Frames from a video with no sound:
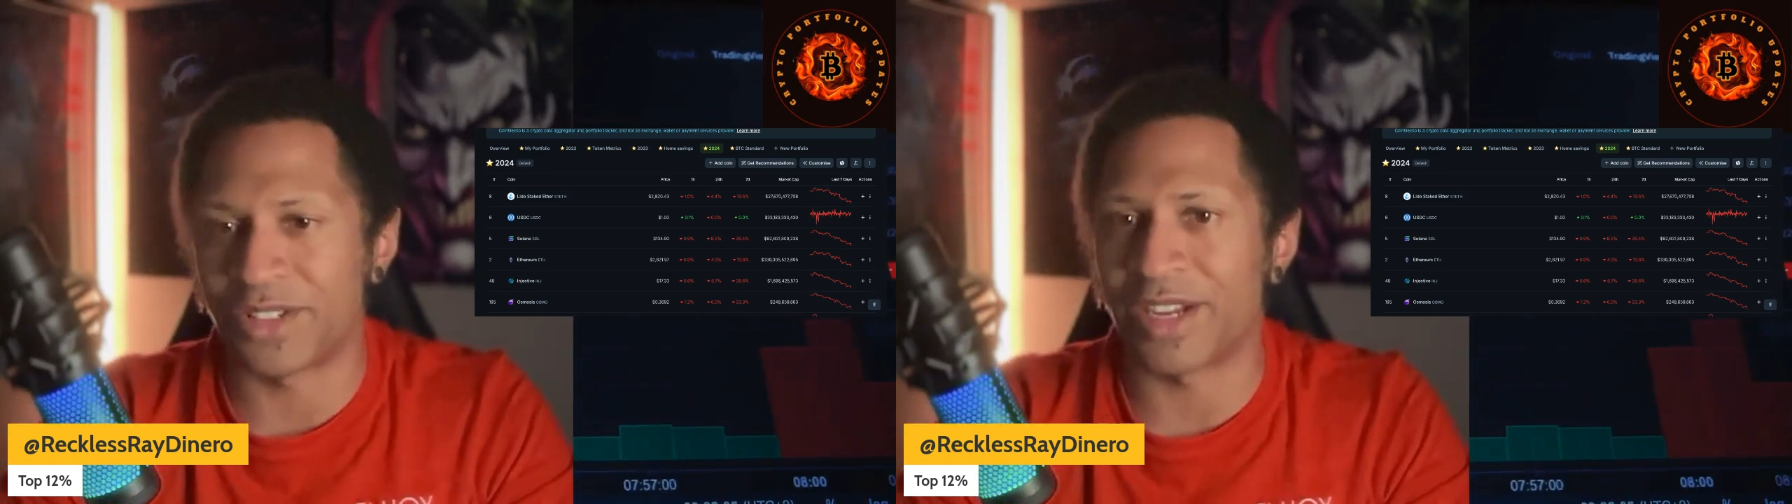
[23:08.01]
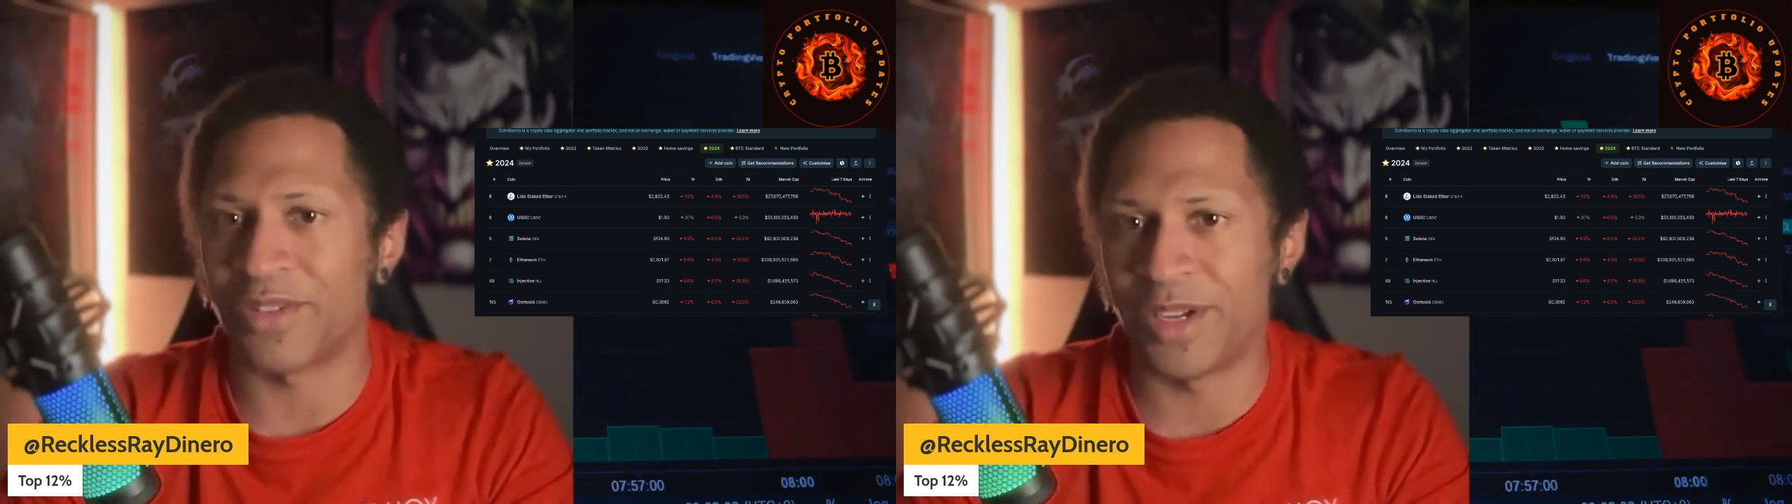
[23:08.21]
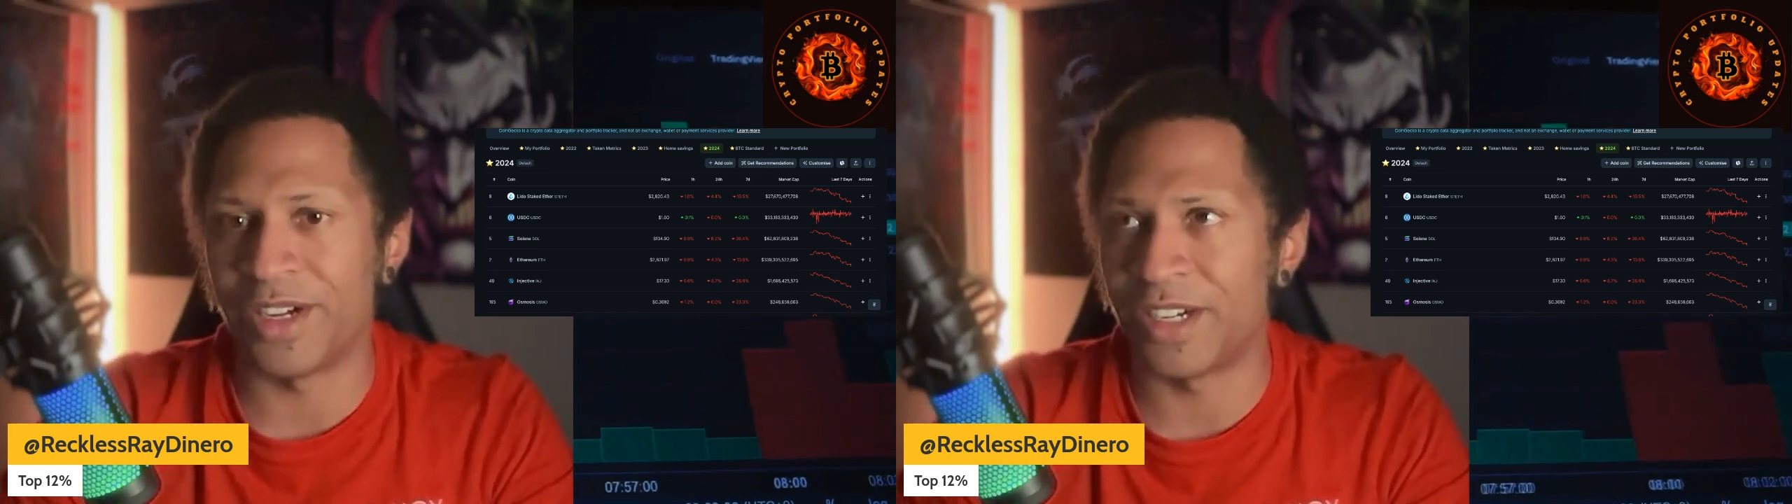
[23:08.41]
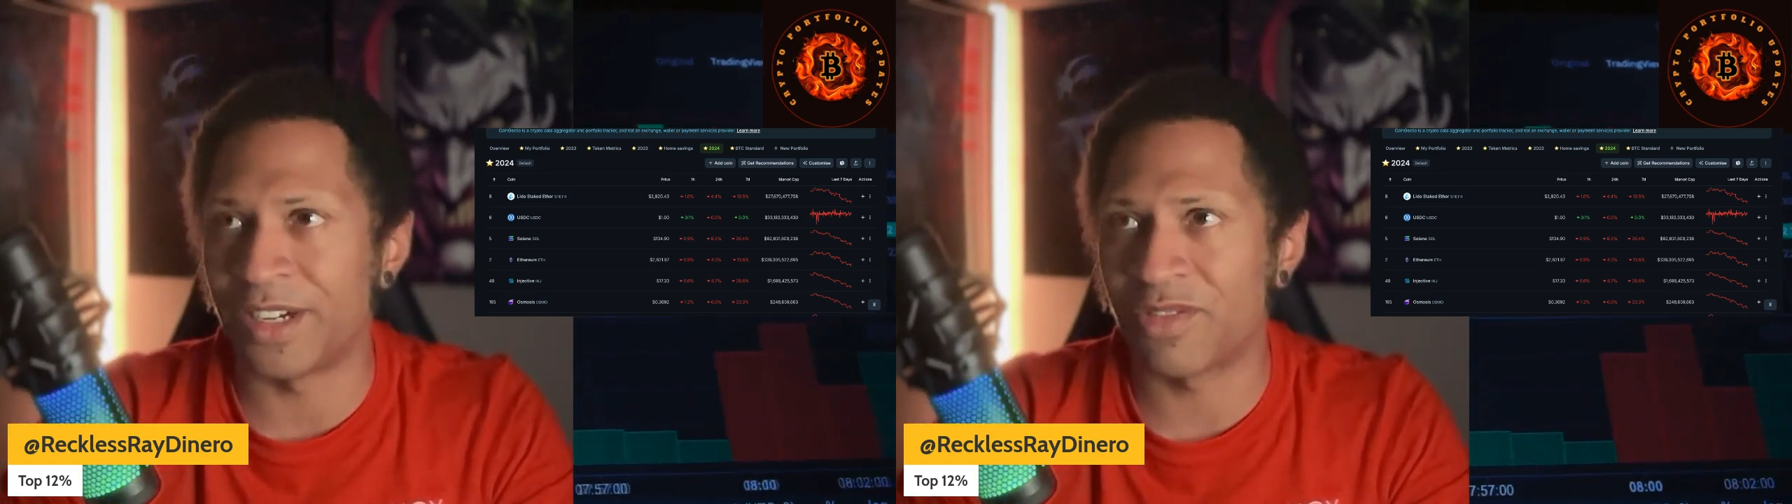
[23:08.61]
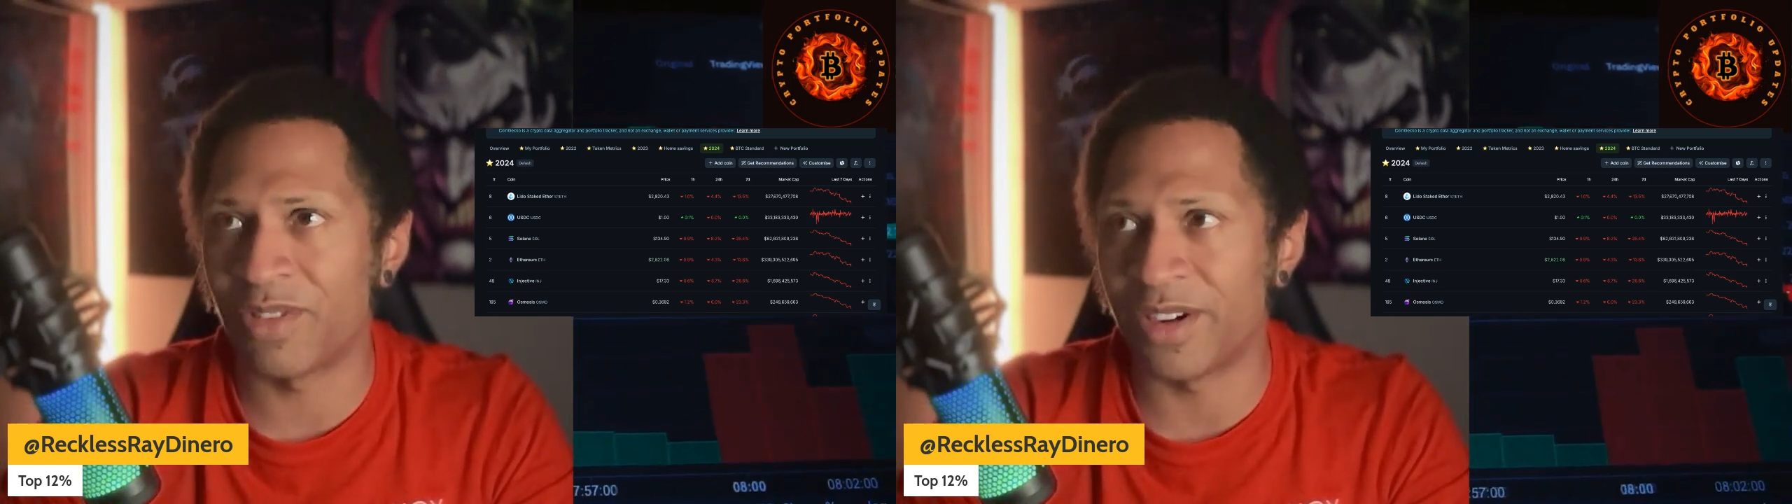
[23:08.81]
Like we
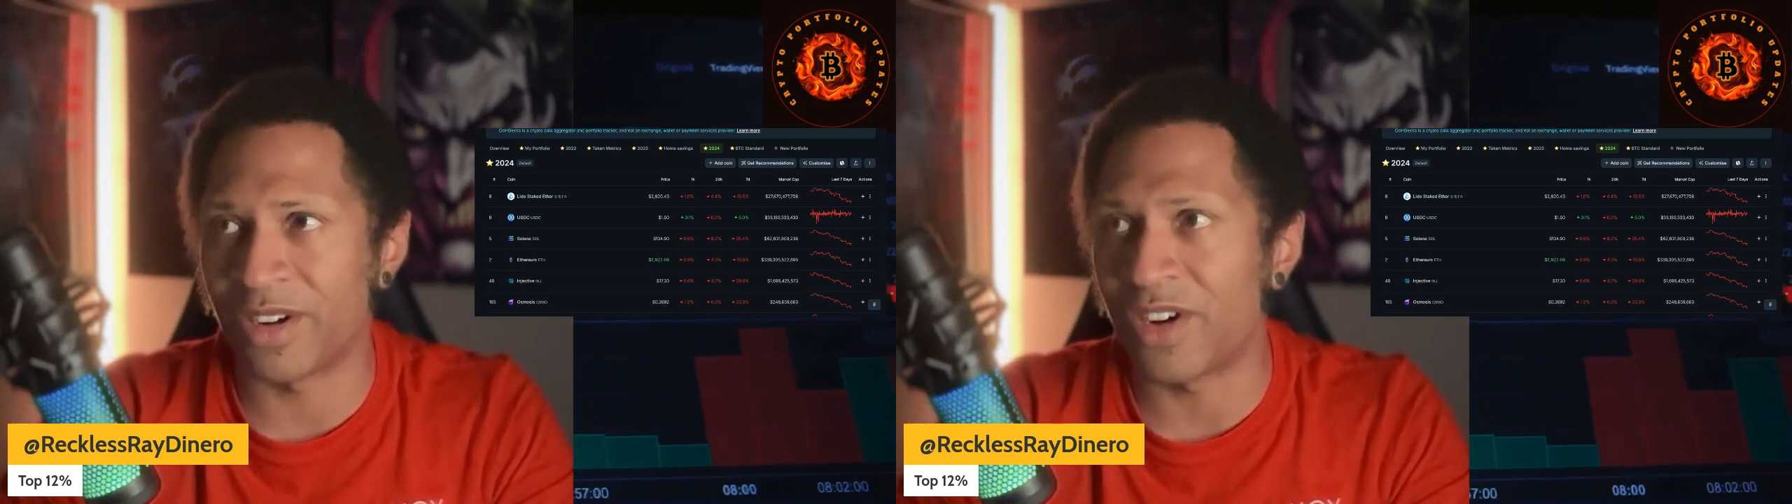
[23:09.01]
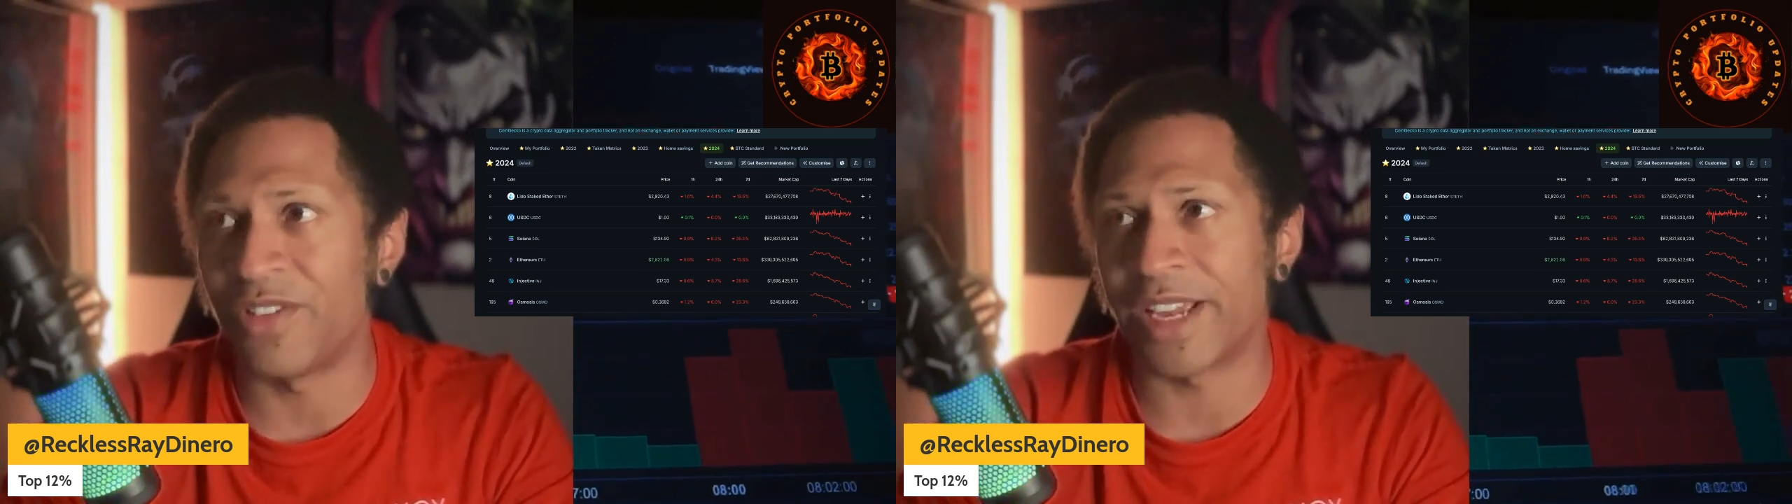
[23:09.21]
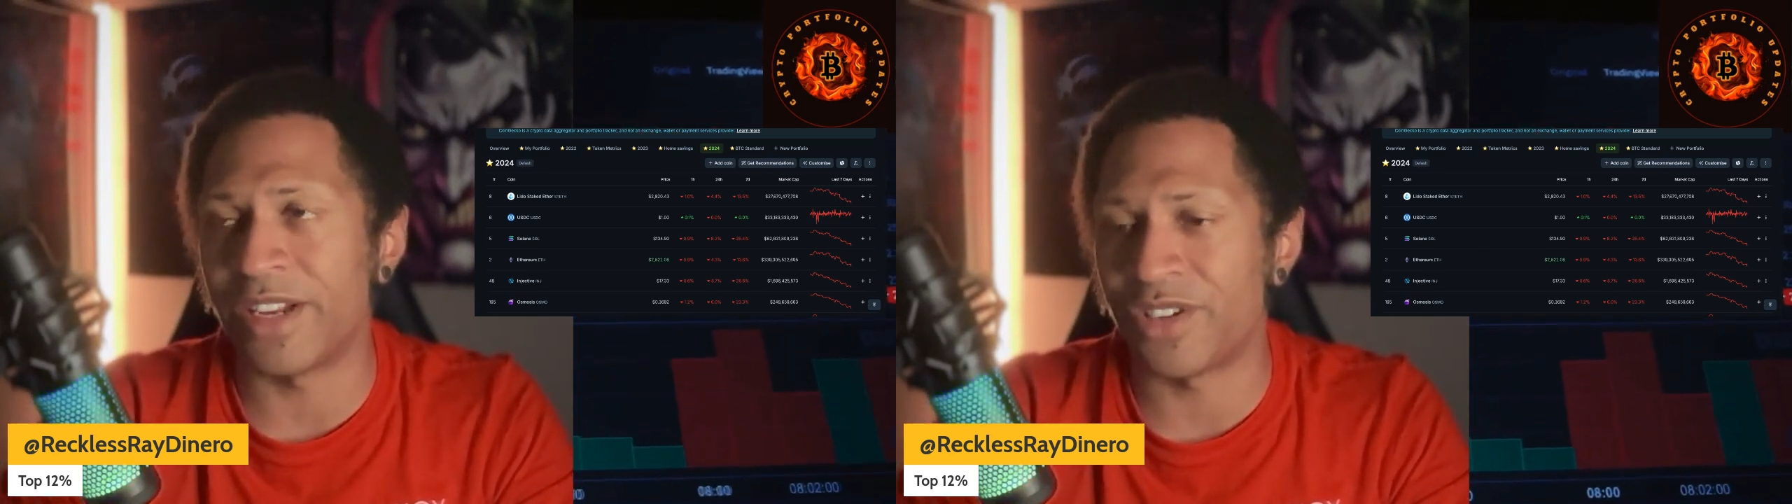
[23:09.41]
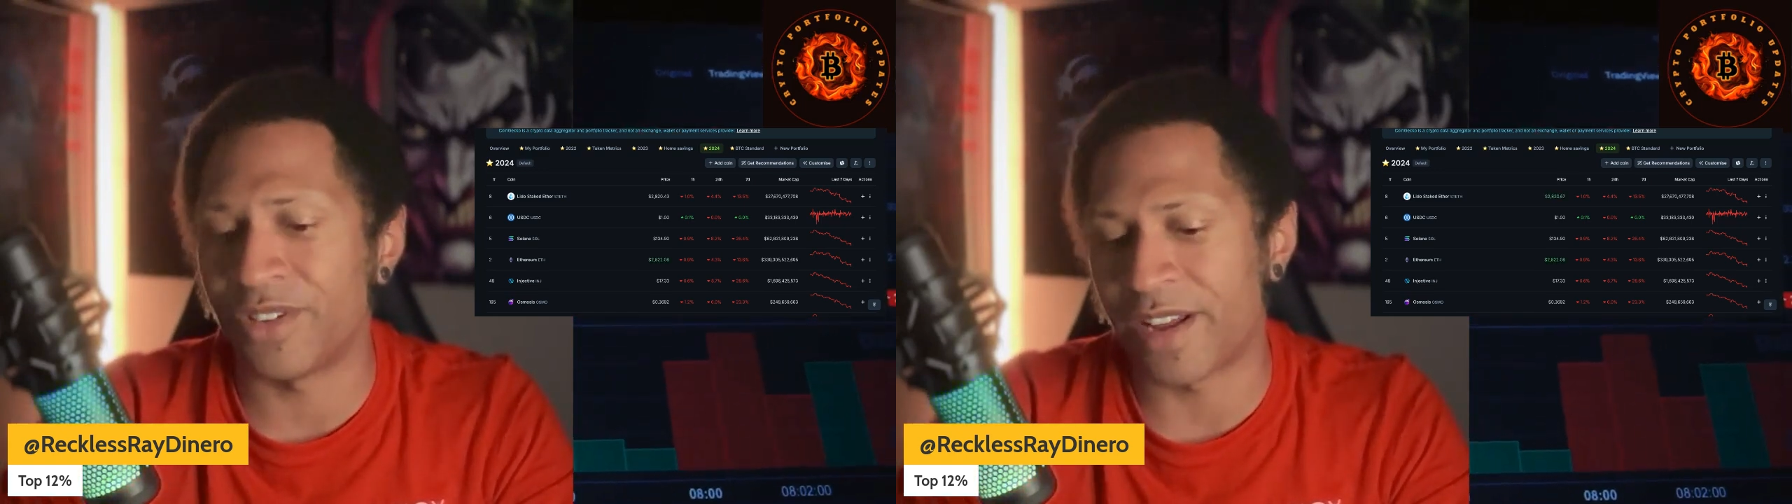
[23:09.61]
are going into it,